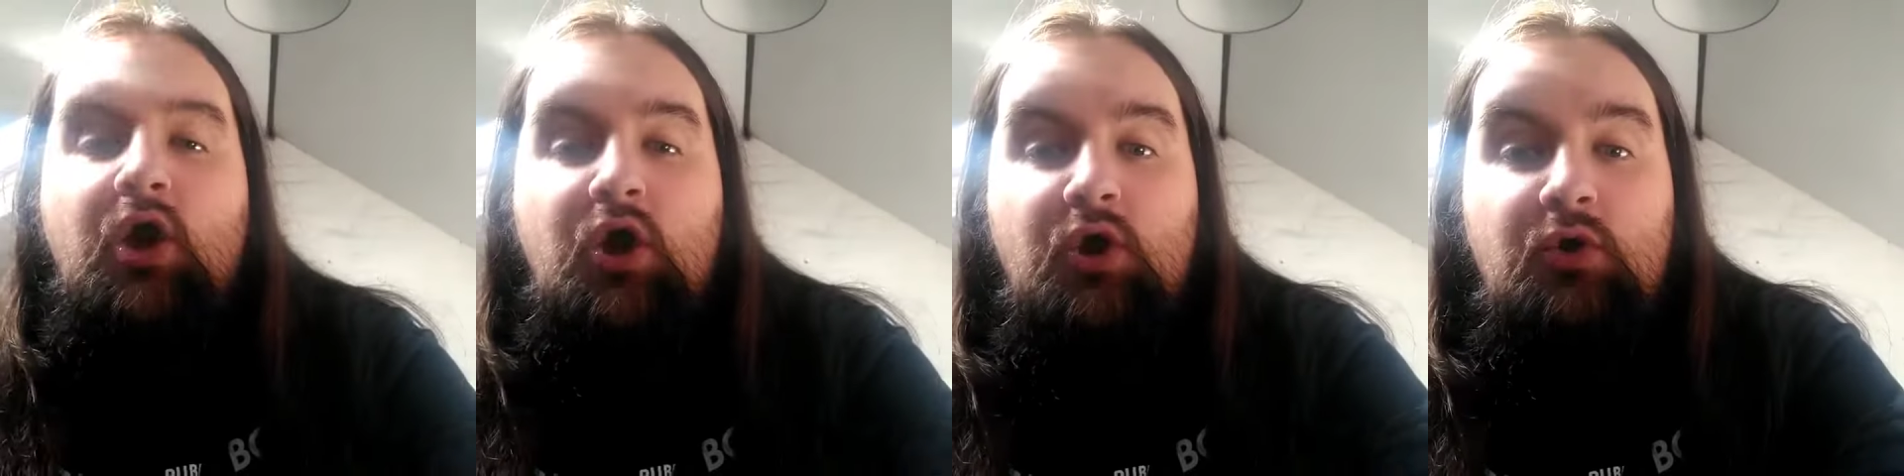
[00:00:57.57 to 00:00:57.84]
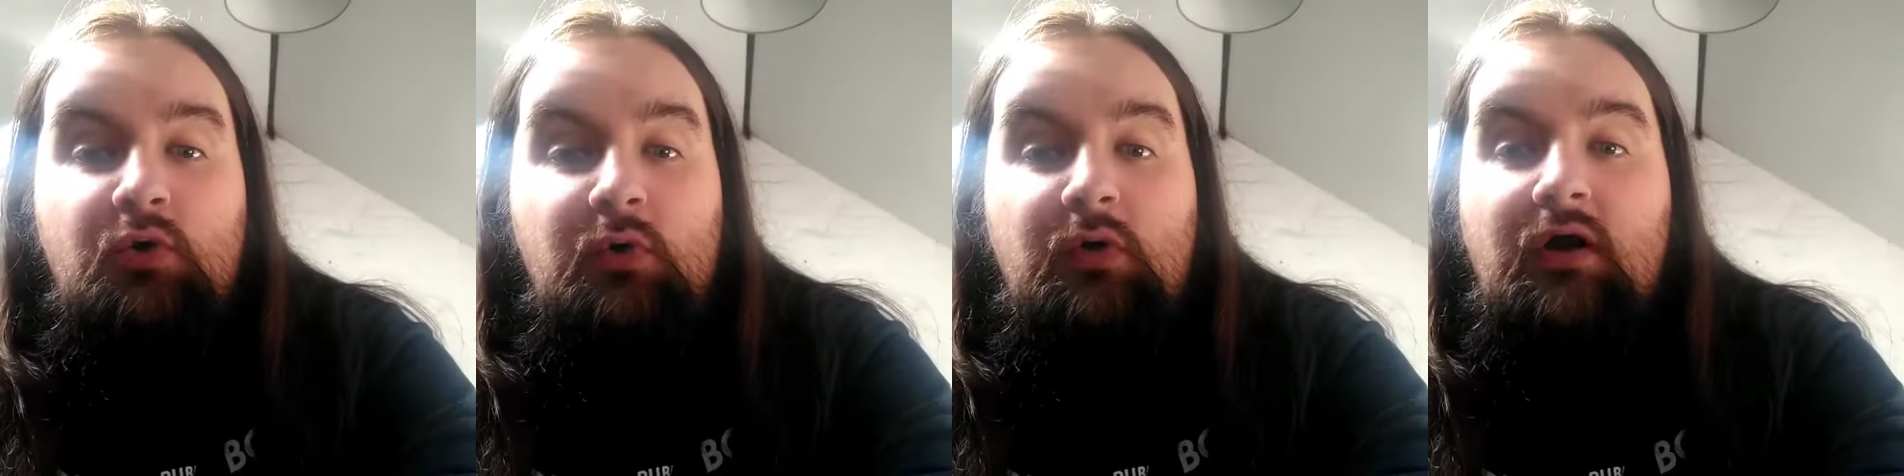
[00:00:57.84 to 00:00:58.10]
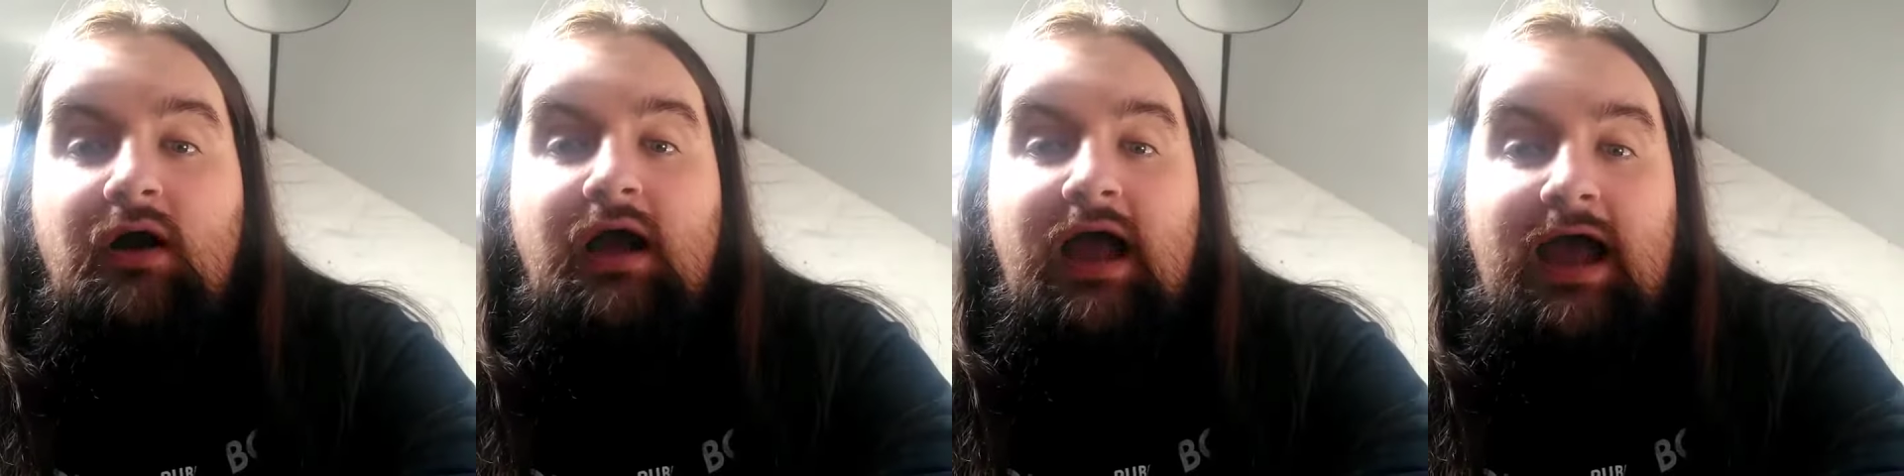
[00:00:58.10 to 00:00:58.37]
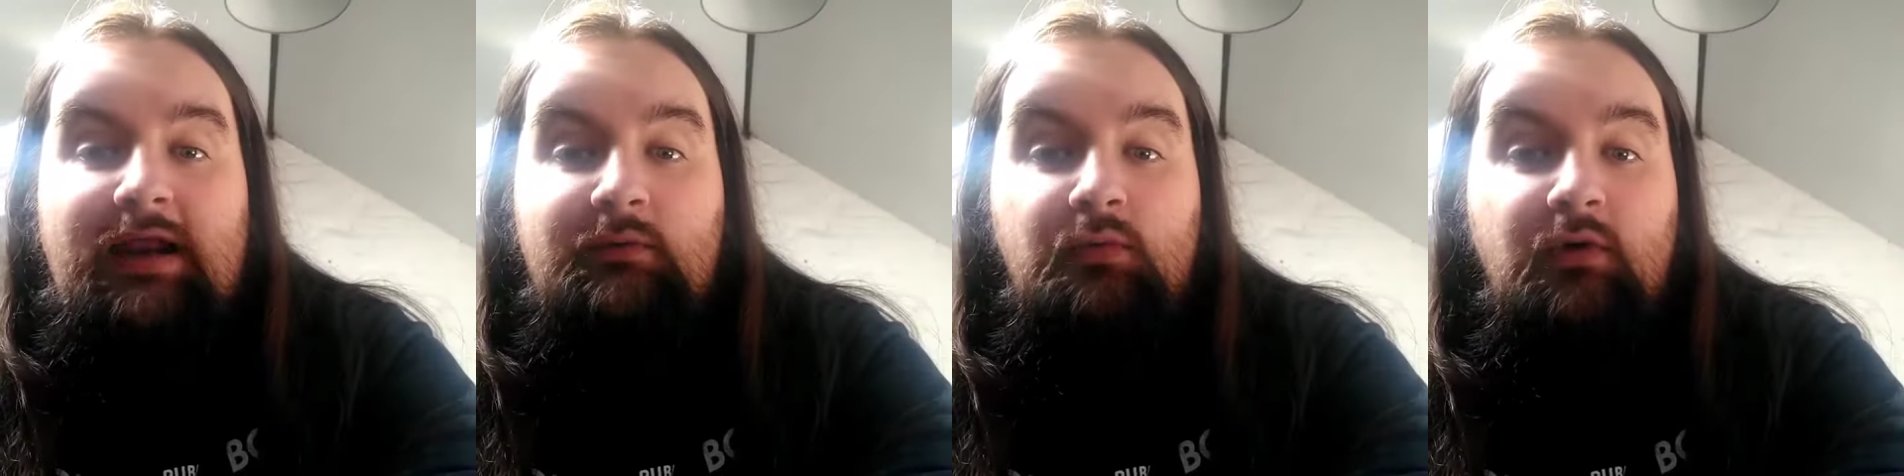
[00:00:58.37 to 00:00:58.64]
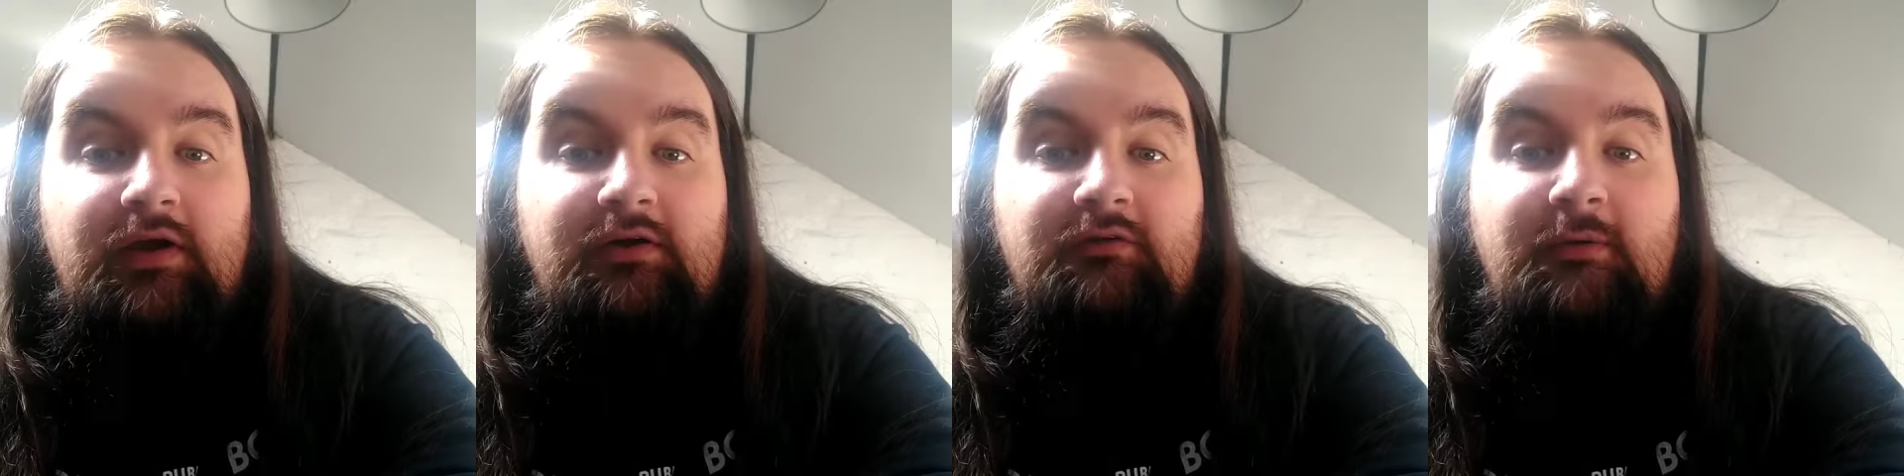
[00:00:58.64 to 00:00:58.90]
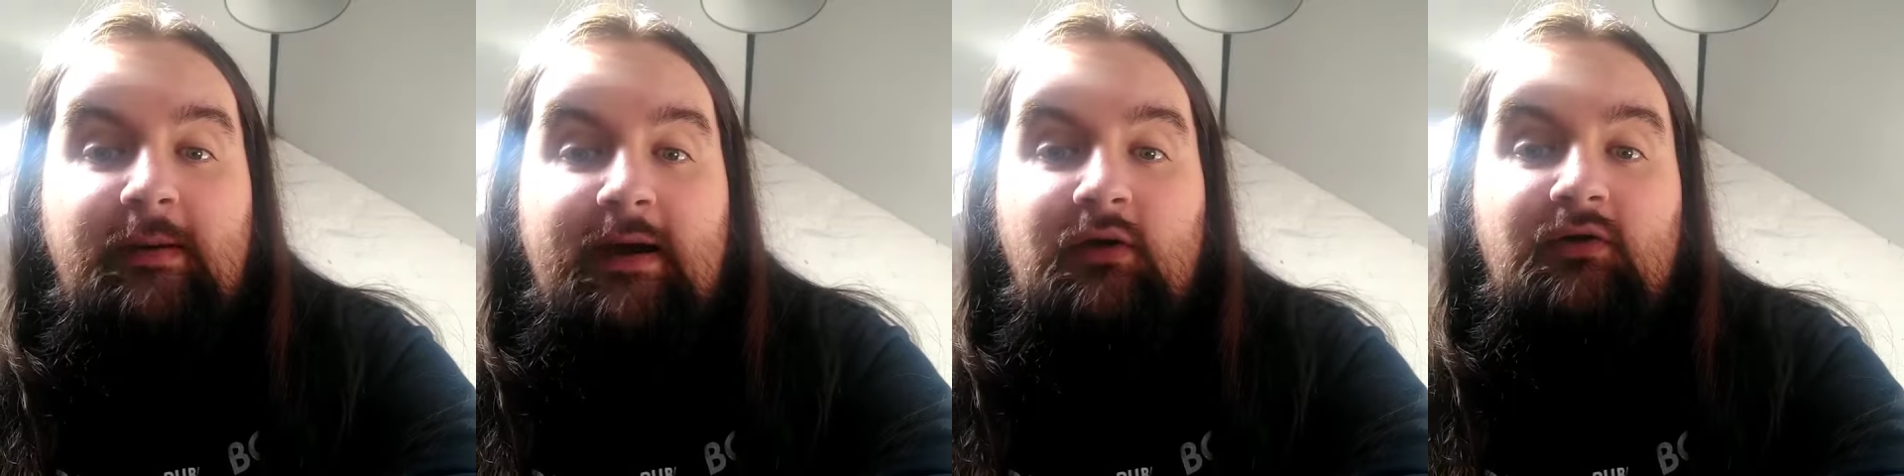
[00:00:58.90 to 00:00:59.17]
who you are and what you're
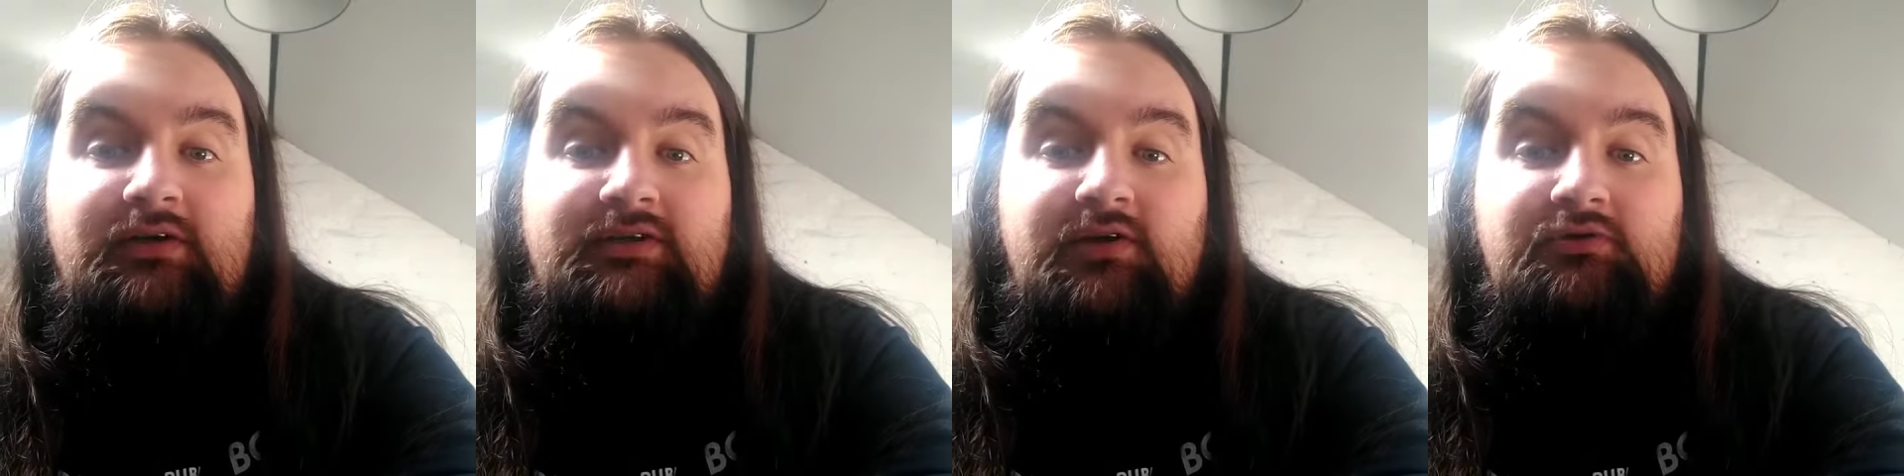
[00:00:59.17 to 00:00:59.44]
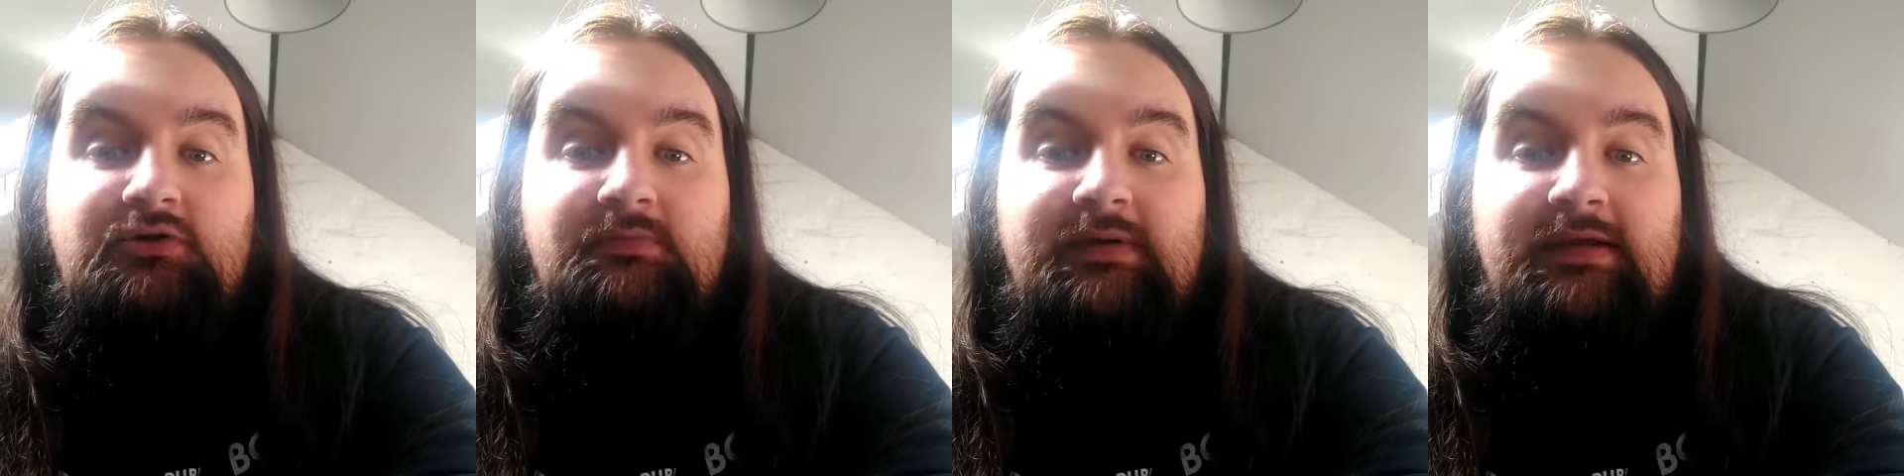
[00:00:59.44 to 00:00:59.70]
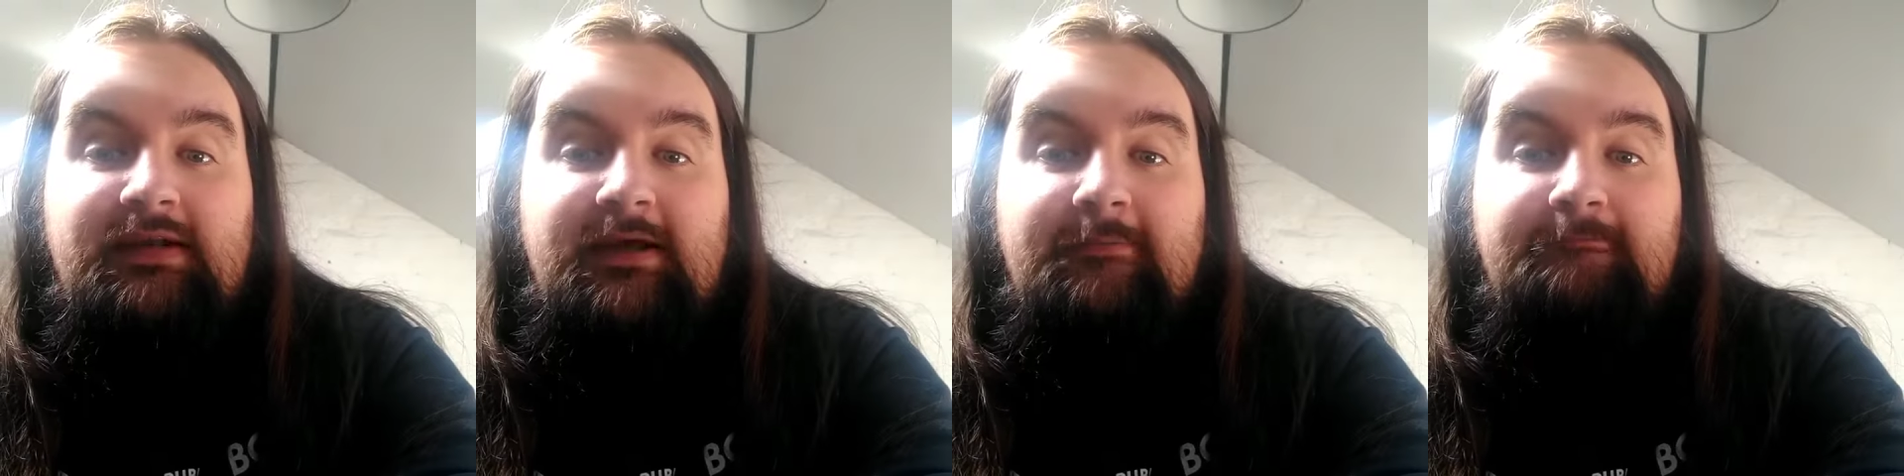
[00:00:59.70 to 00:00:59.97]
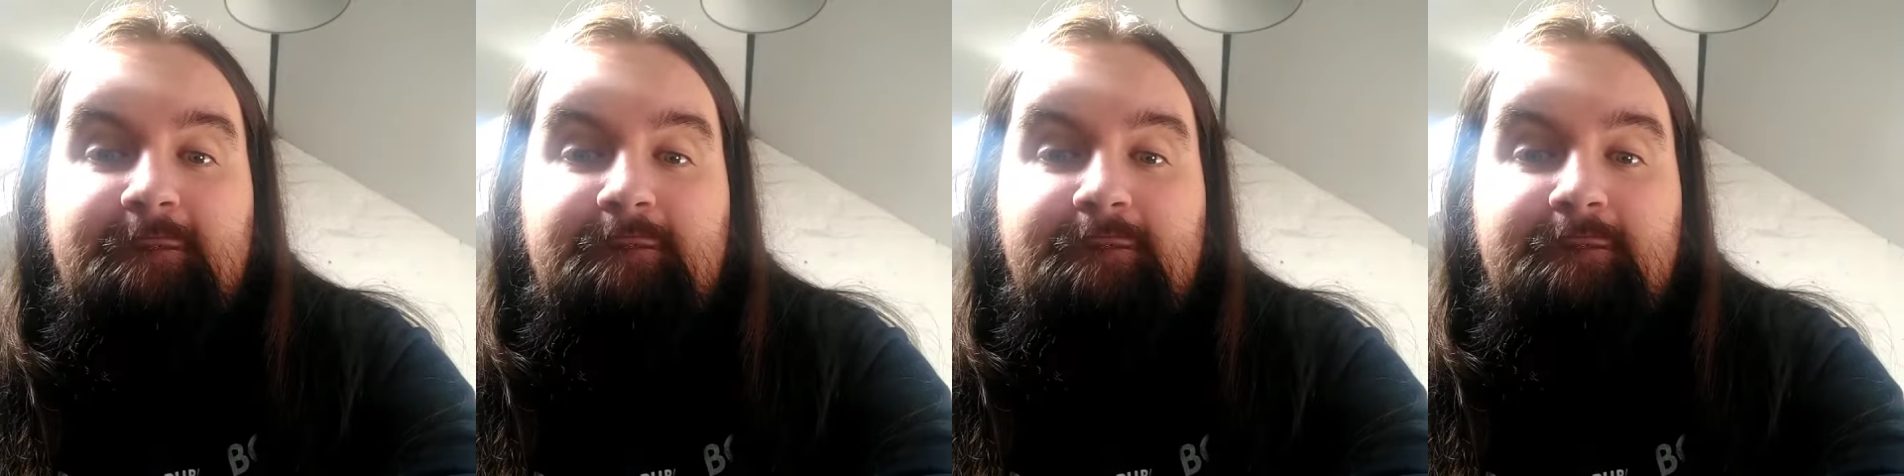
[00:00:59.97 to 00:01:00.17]
about on social media.